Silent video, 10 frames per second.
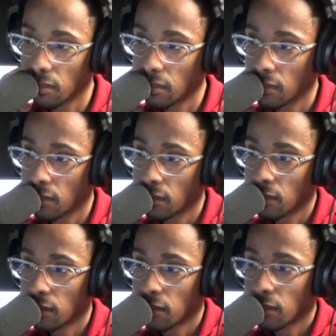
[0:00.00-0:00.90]

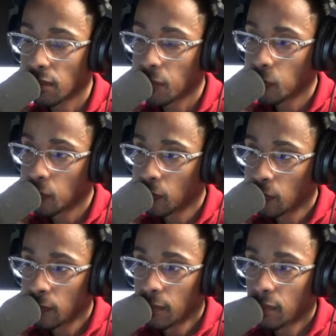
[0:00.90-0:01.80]

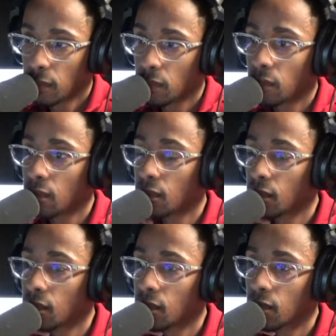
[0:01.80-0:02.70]

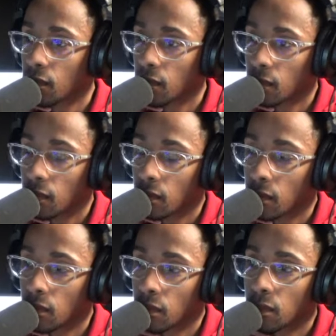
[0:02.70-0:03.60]

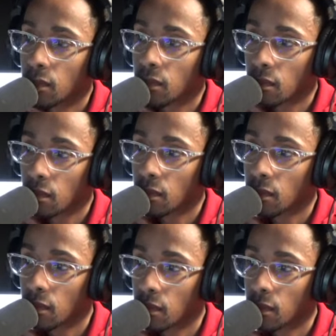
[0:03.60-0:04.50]

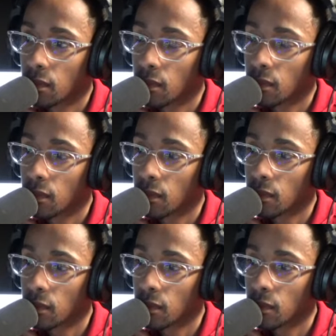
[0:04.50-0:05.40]

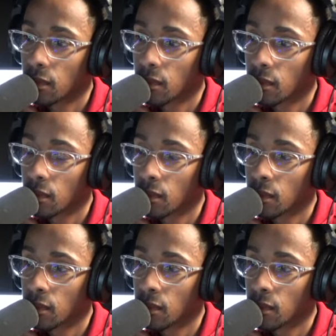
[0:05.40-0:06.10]
(not speaking)